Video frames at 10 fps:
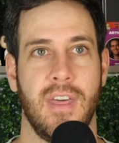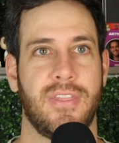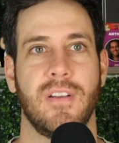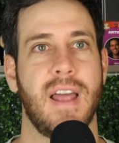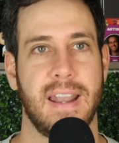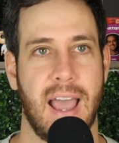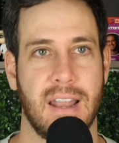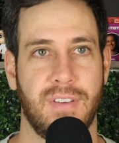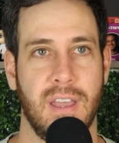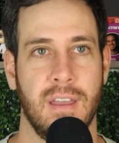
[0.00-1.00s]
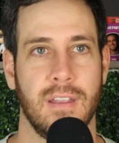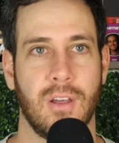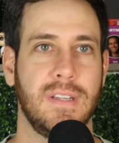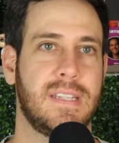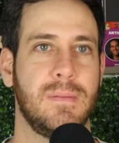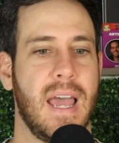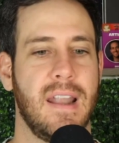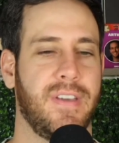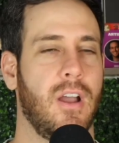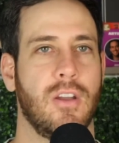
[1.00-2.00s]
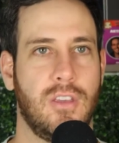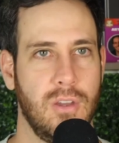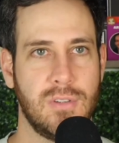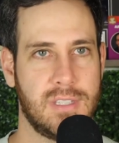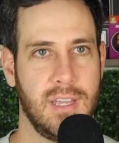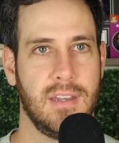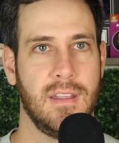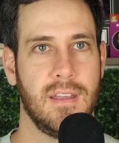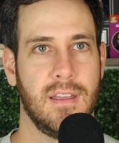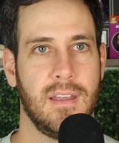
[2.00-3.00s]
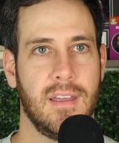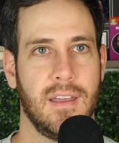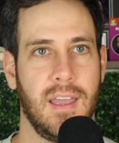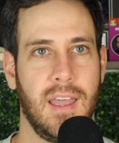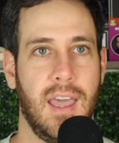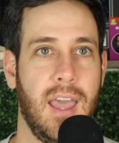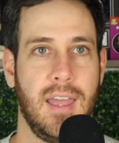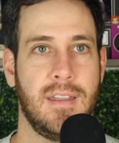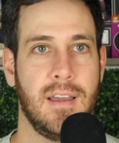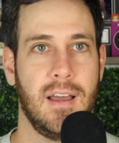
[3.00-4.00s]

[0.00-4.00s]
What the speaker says: They're not out of it. The only teams out of it are Houston and